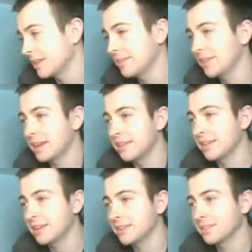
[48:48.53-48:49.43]
I
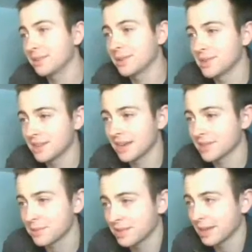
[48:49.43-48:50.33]
think Lucas has got
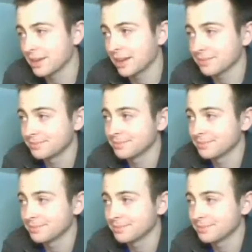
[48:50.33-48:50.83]
this one tied down.